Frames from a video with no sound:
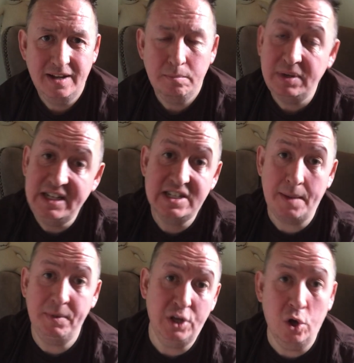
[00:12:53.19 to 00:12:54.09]
Please
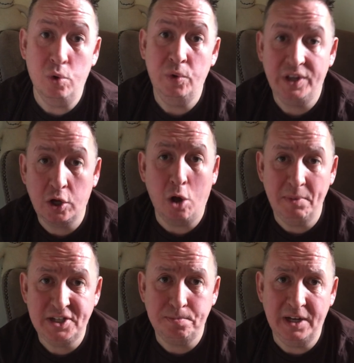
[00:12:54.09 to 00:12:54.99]
let me know in the
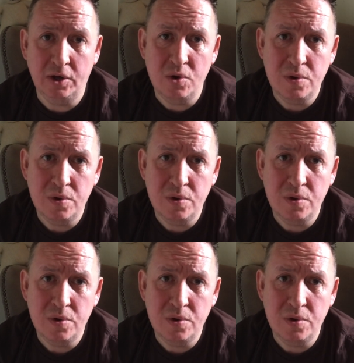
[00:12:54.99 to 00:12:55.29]
comments below.